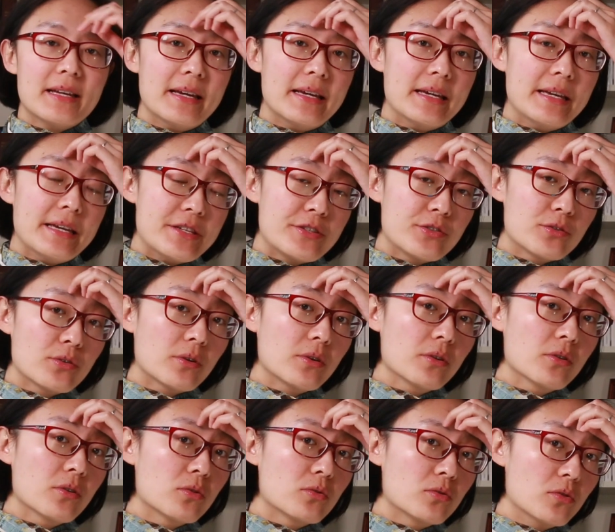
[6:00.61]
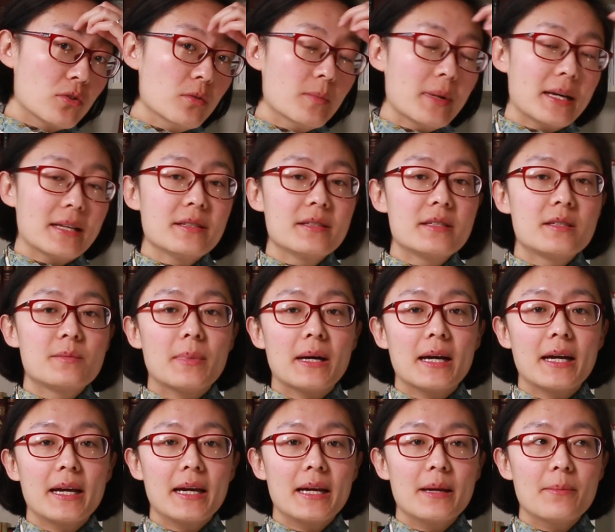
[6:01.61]
a historical romance
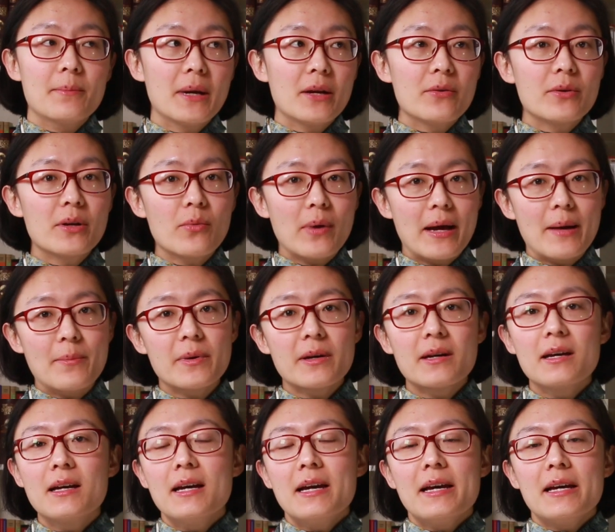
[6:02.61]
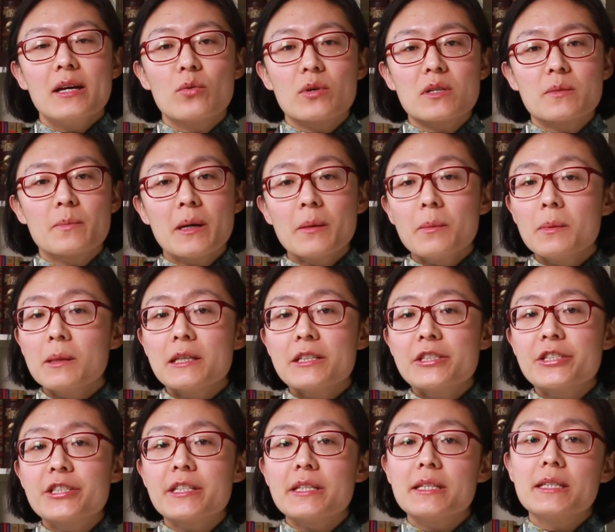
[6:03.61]
by Mary Webb. It was
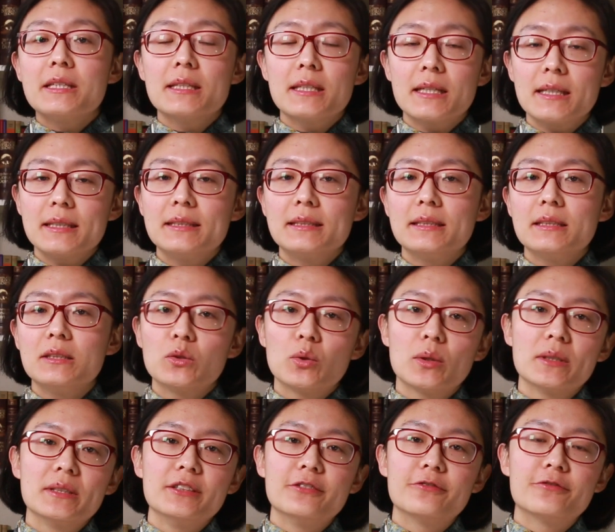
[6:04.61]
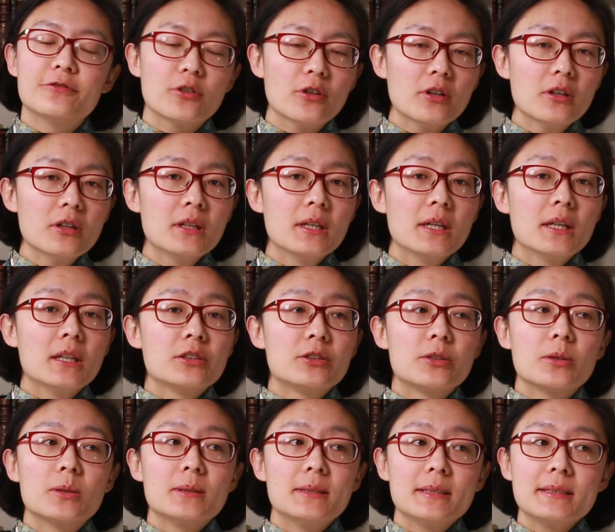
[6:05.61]
published in 1924,
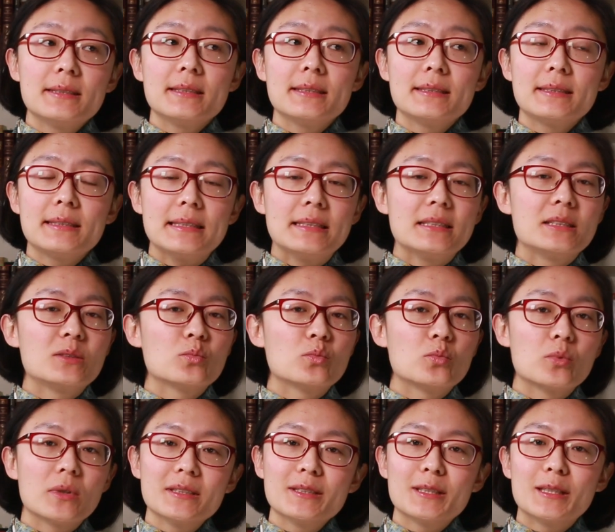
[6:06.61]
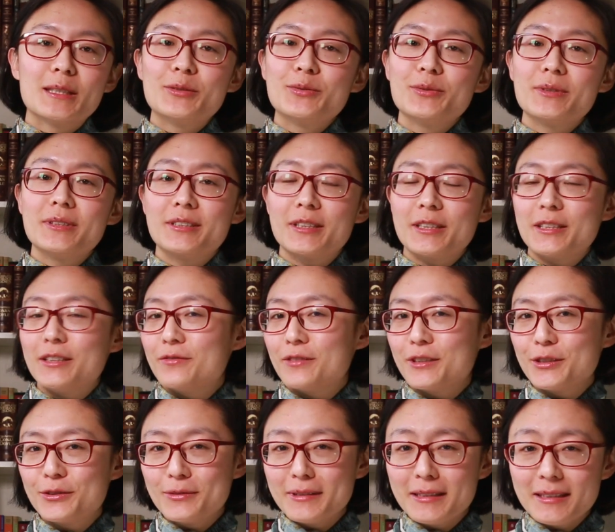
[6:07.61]
so this is its 100th
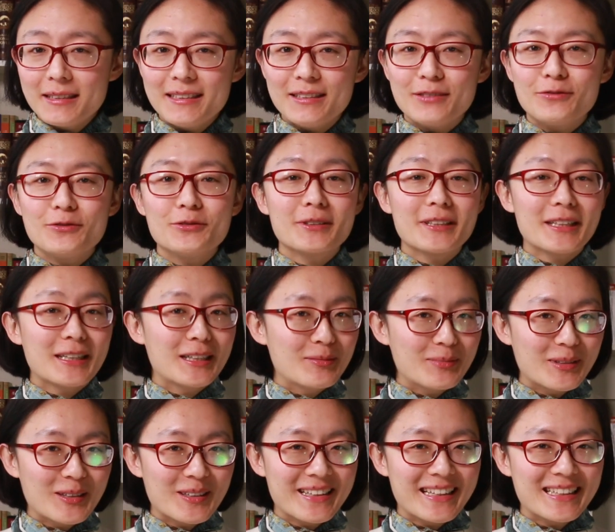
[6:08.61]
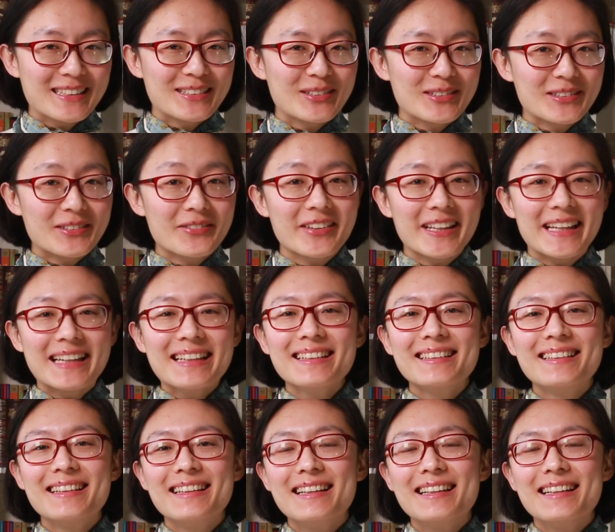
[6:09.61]
anniversary, if you care about that sort of thing.